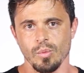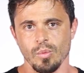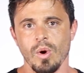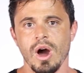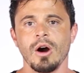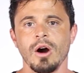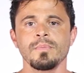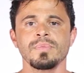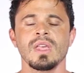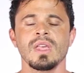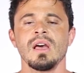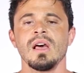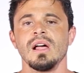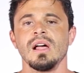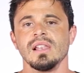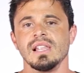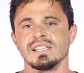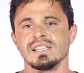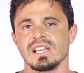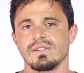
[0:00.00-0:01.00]
Well,
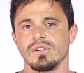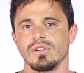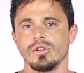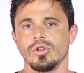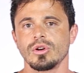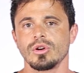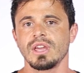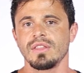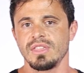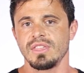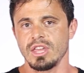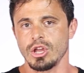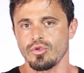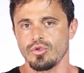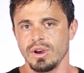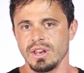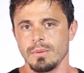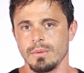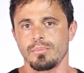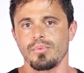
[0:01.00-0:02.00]
let's have a look at the
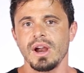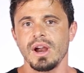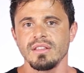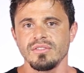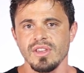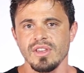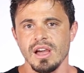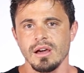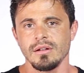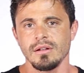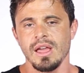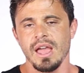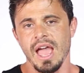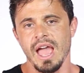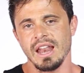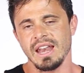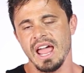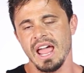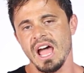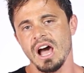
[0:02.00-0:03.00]
ingredient breakdown
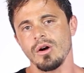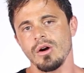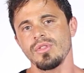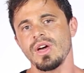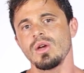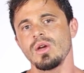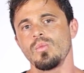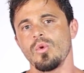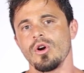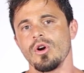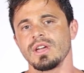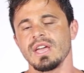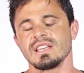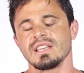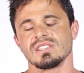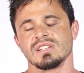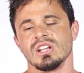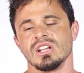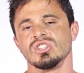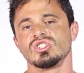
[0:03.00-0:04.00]
and how they work
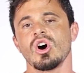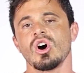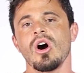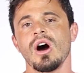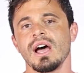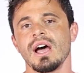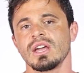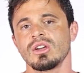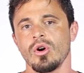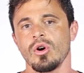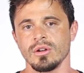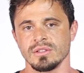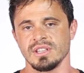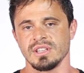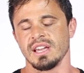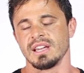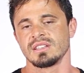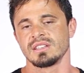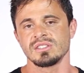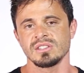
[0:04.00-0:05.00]
as an entire
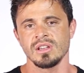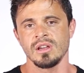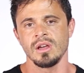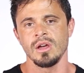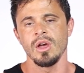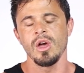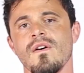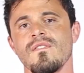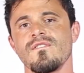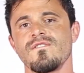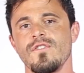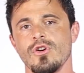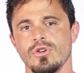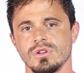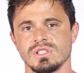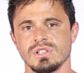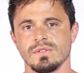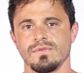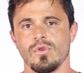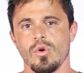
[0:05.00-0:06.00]
context.
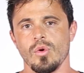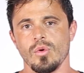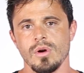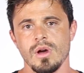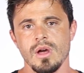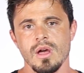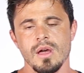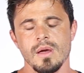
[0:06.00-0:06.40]
First of all,